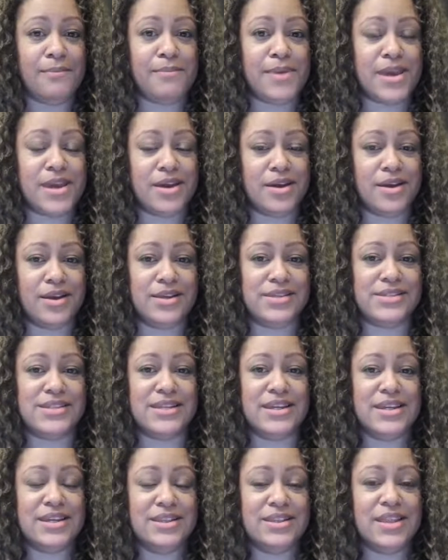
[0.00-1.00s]
Because
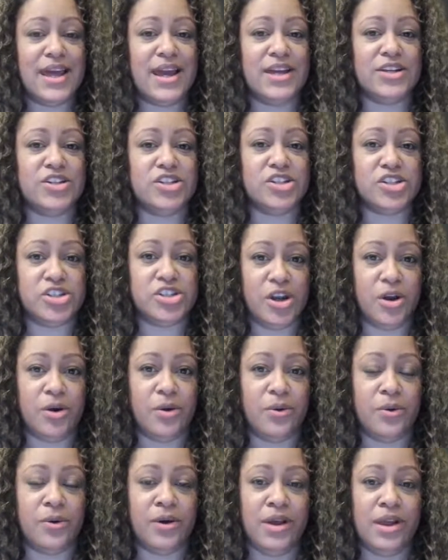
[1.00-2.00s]
in that
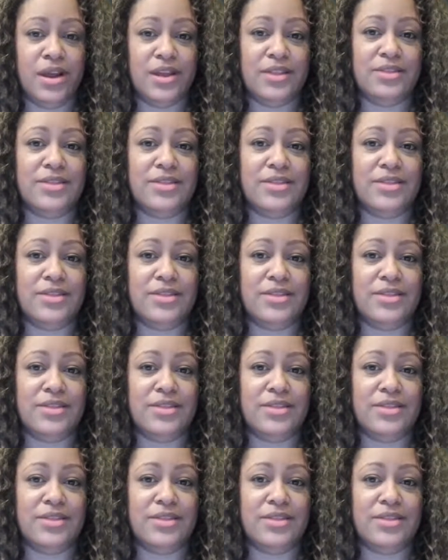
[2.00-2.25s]
show,